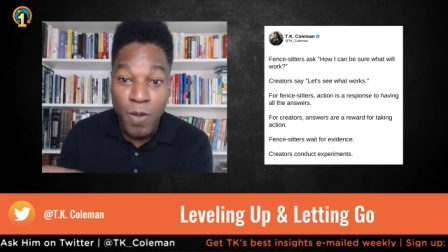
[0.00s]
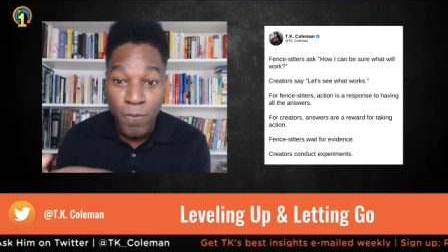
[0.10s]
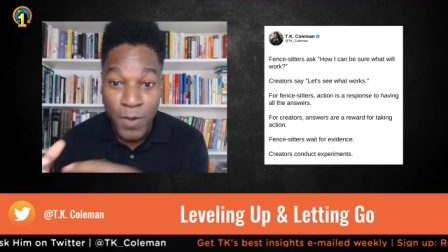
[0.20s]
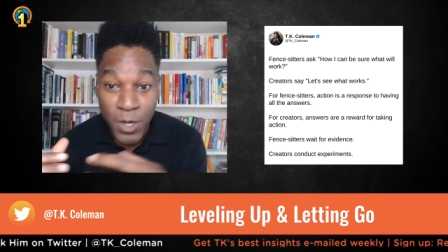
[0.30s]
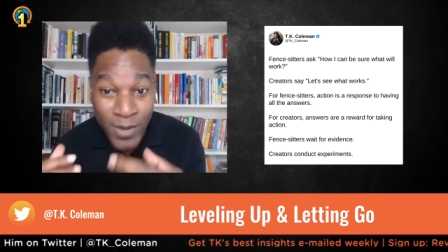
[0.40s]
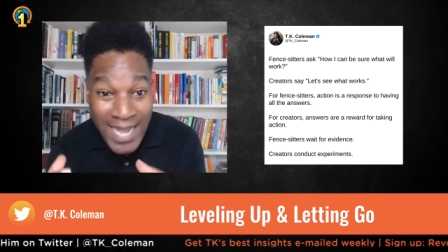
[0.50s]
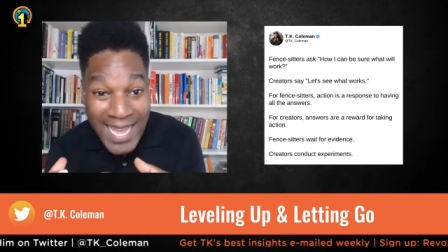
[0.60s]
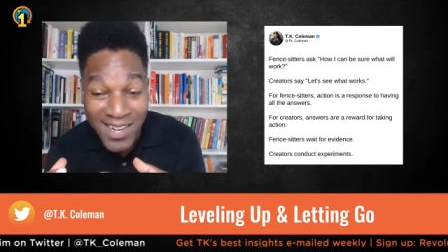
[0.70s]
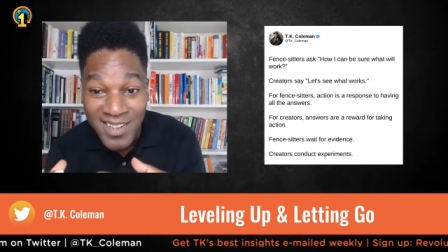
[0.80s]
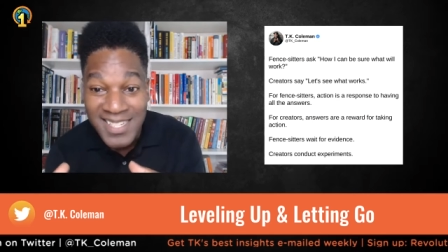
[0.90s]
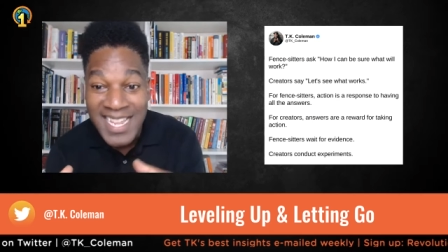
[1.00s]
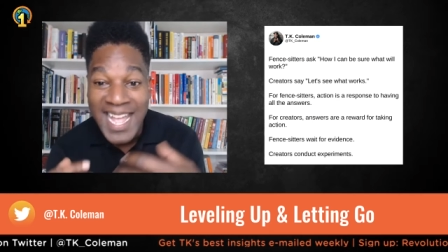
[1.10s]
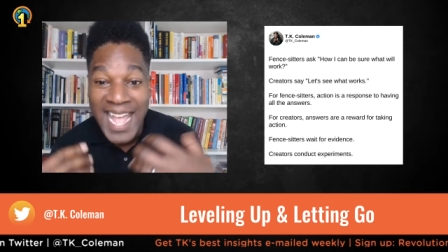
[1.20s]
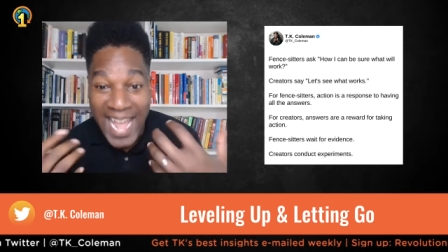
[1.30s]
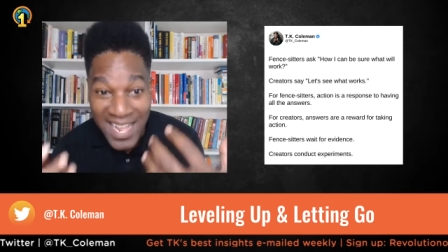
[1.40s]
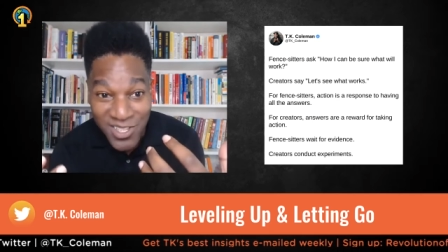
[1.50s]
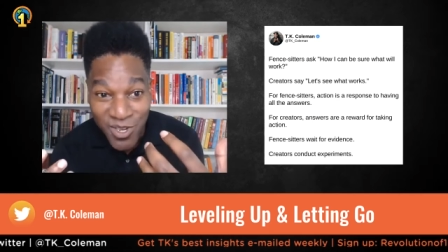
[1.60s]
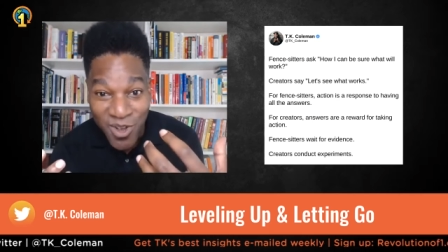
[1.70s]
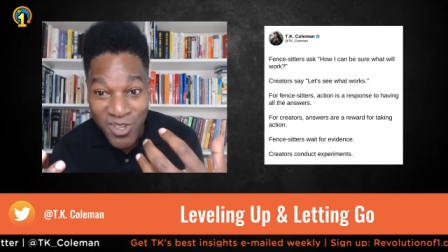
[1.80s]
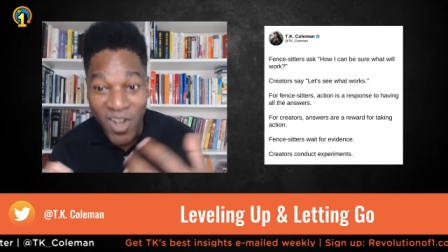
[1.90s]
For creators,
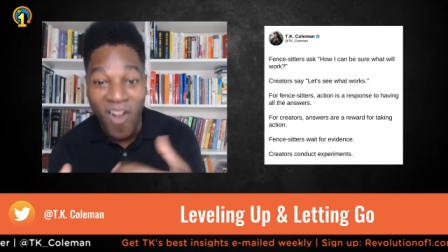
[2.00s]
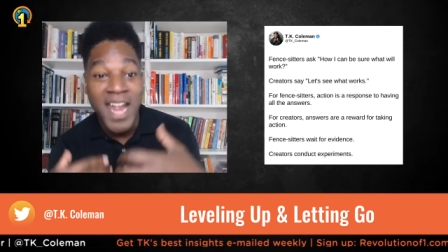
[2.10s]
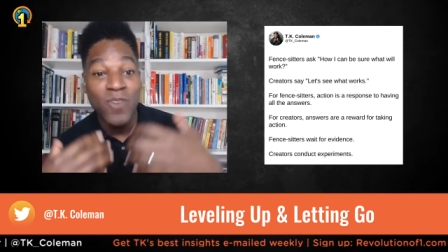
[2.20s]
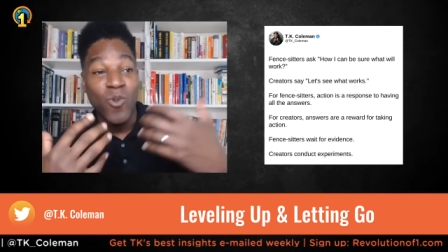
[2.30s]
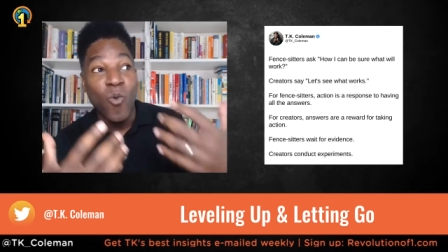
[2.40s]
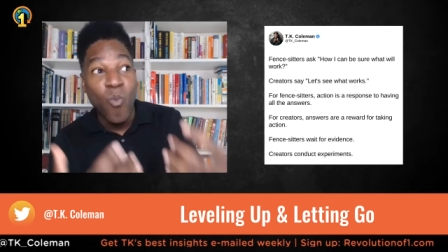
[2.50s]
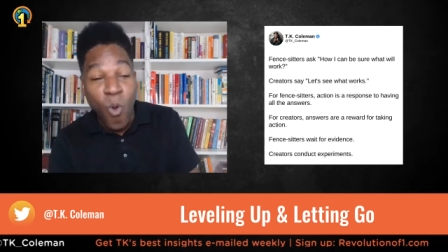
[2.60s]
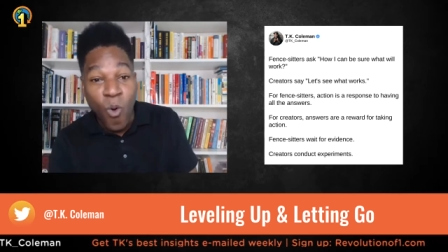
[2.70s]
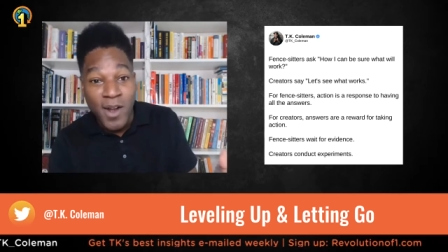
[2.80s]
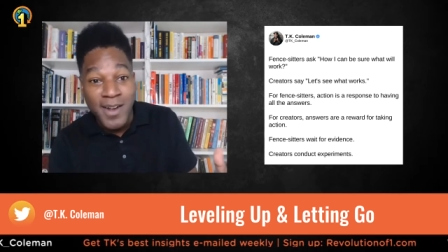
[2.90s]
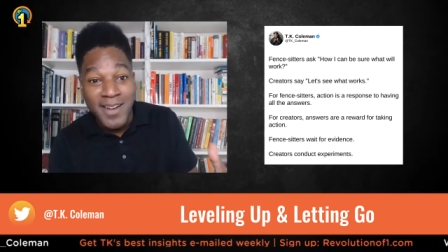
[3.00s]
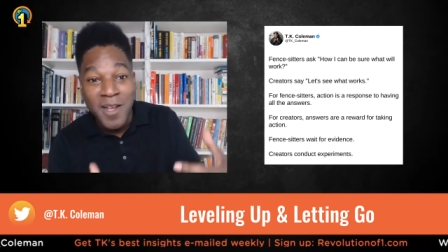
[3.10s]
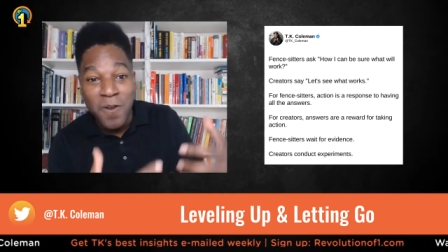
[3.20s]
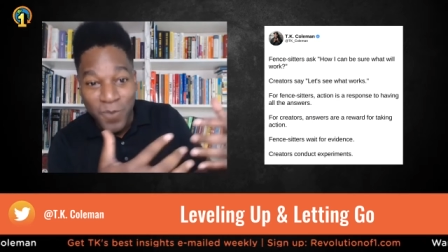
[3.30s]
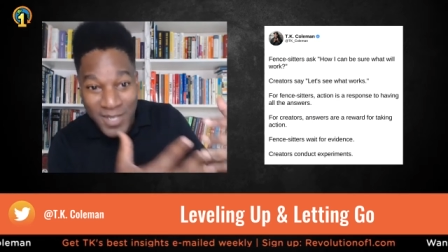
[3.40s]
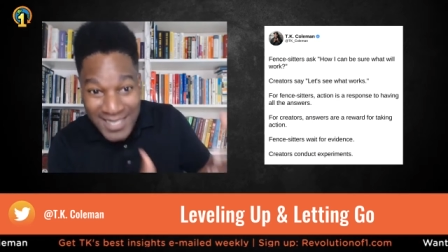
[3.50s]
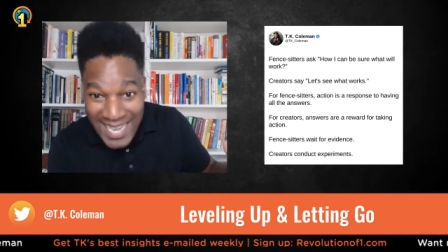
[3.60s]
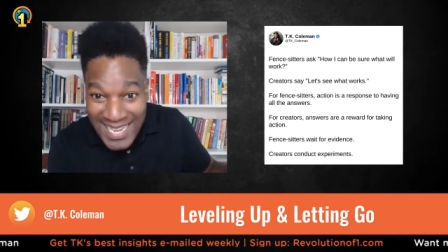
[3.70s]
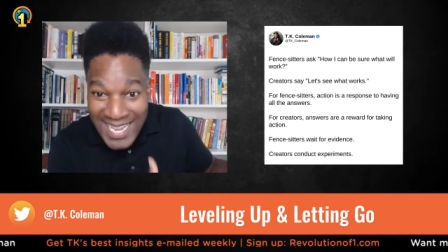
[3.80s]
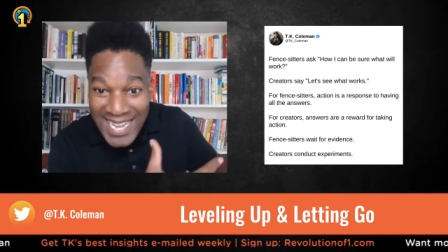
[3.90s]
answers are a reward for
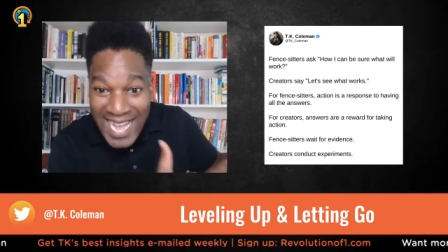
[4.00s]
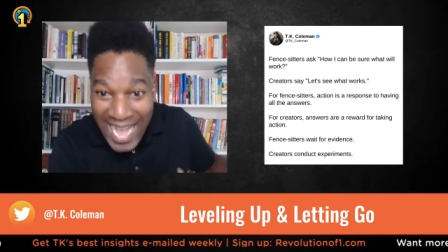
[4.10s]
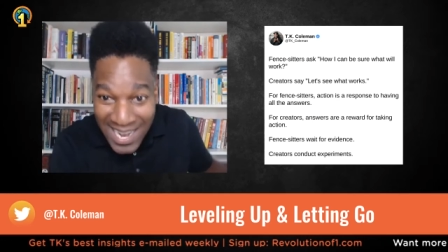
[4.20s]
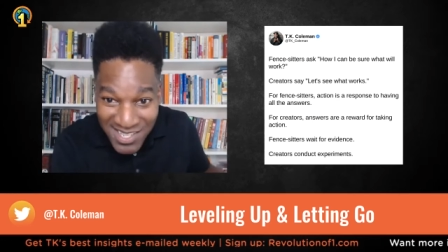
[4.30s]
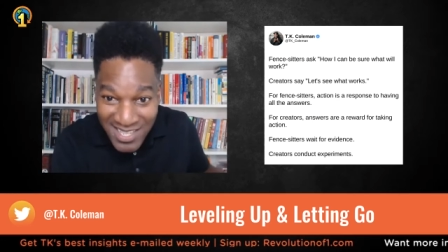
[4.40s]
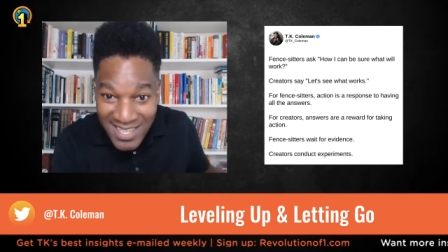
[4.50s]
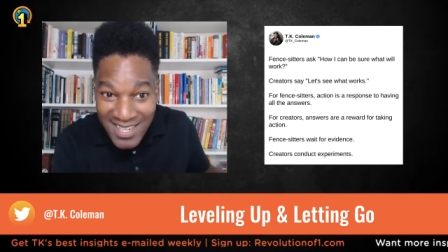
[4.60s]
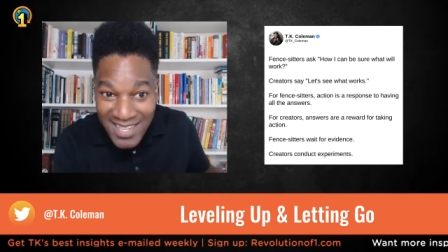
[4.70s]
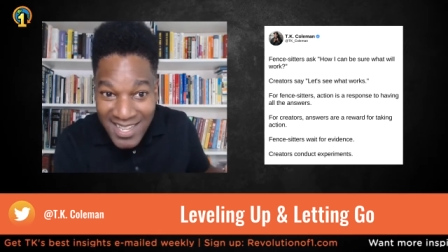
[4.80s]
taking action.